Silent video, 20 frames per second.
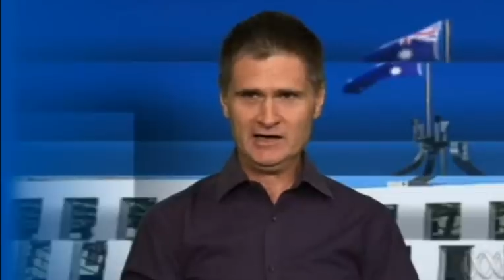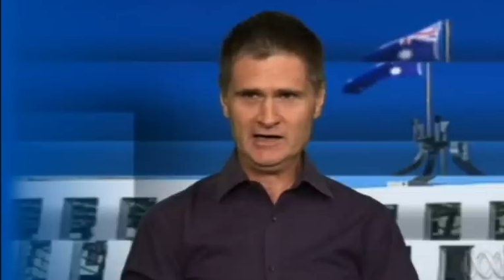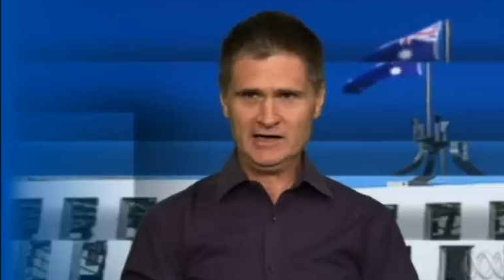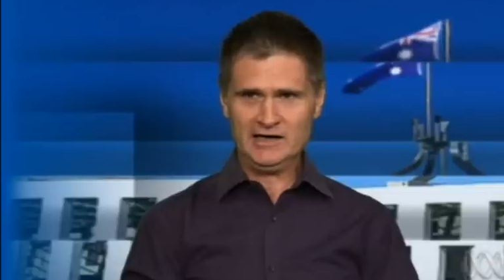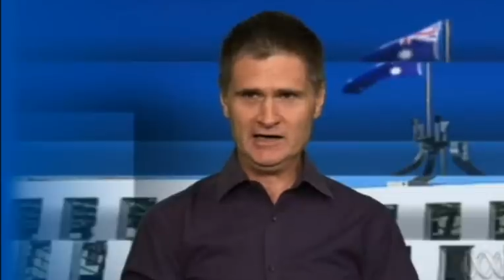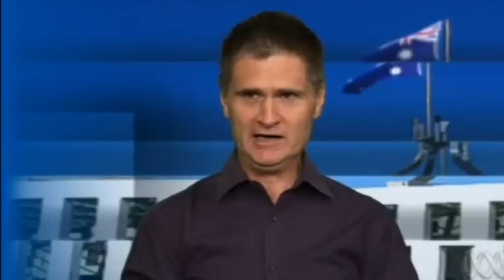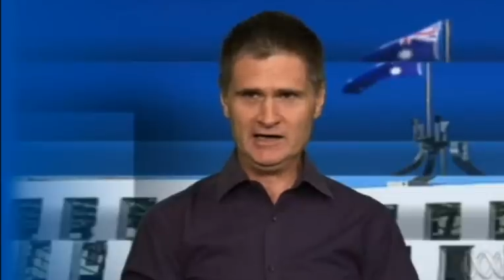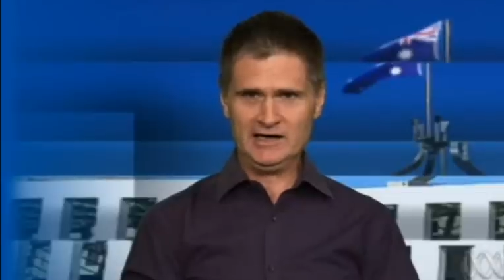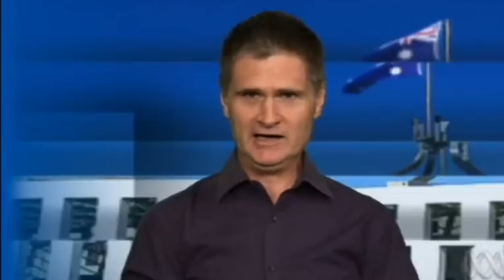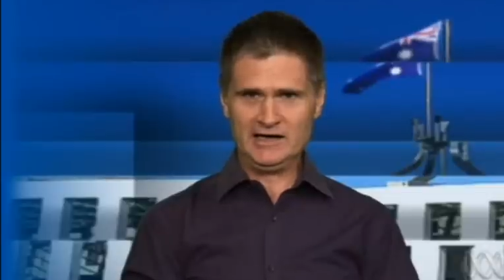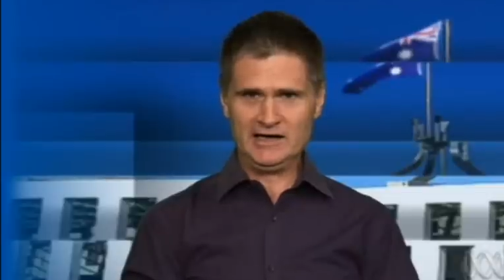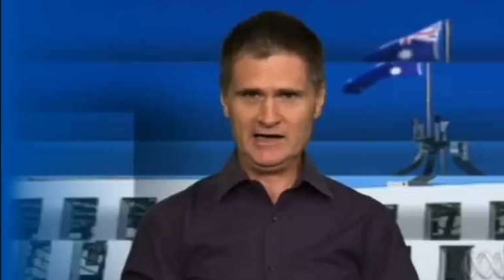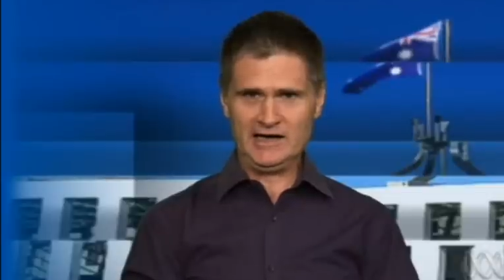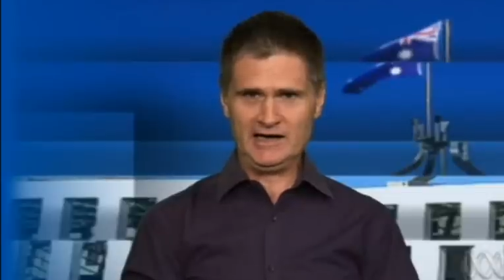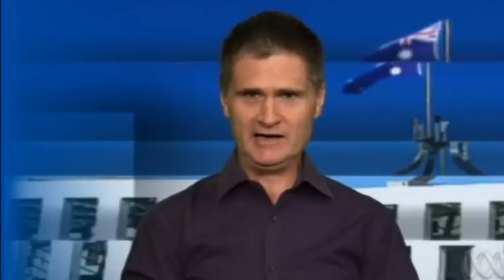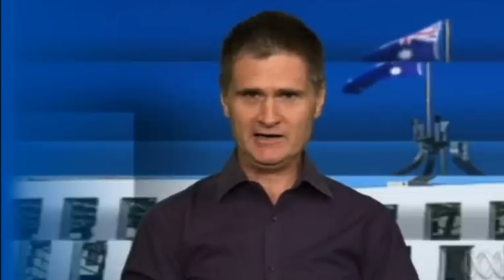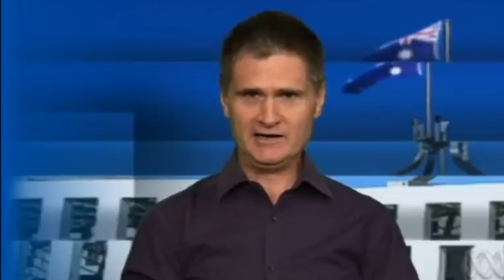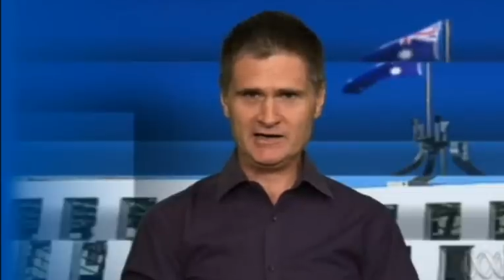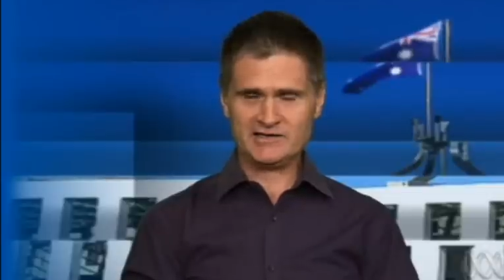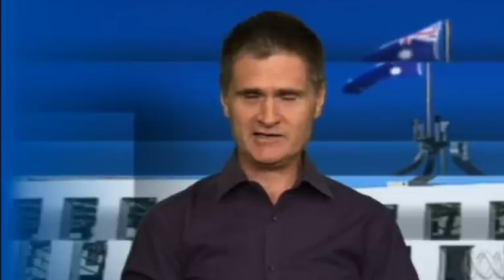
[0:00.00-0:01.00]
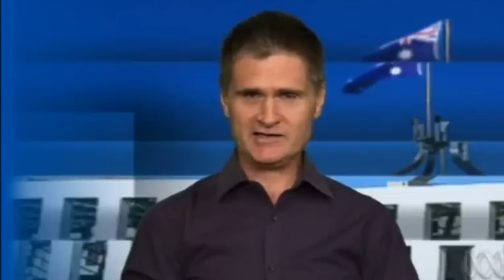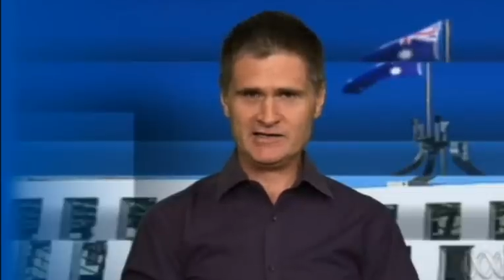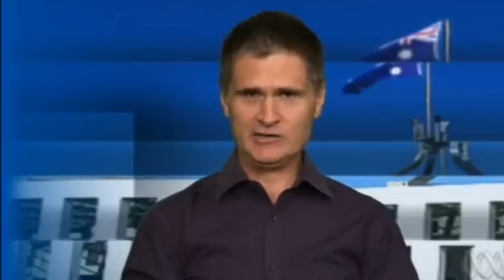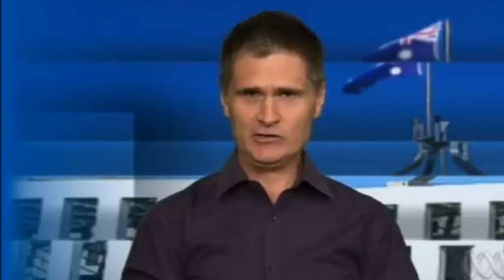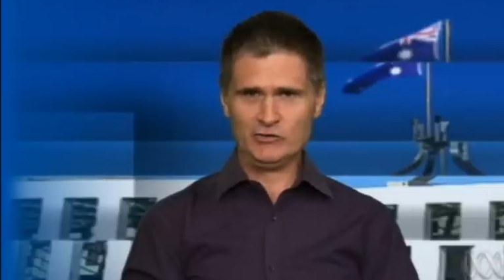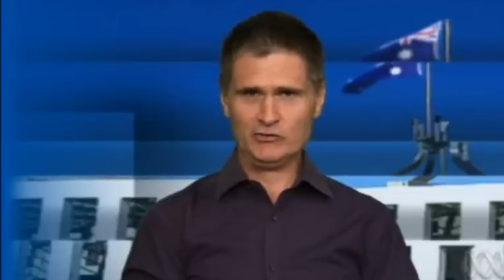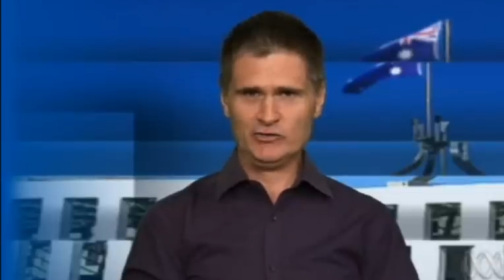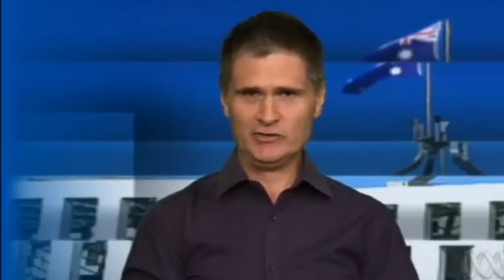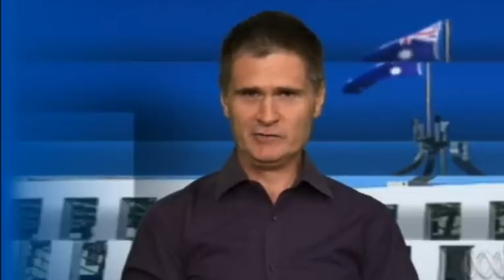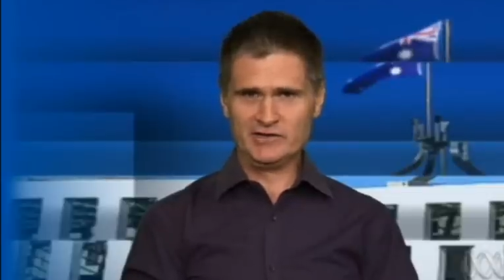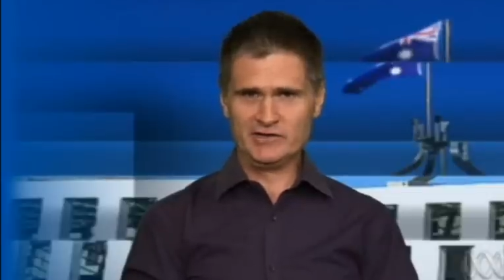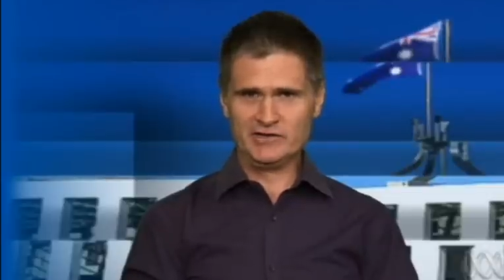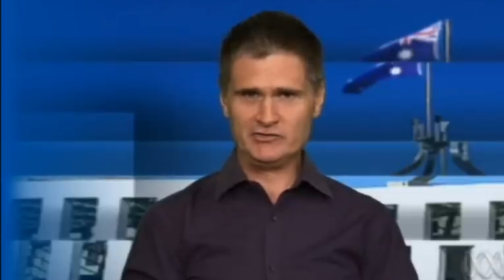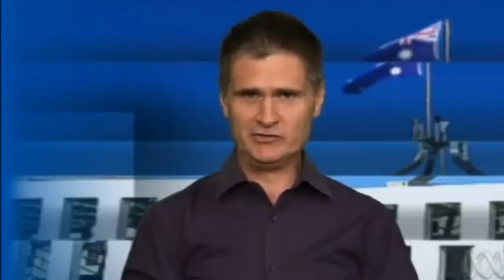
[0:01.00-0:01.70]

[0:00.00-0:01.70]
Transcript: and it killed them in the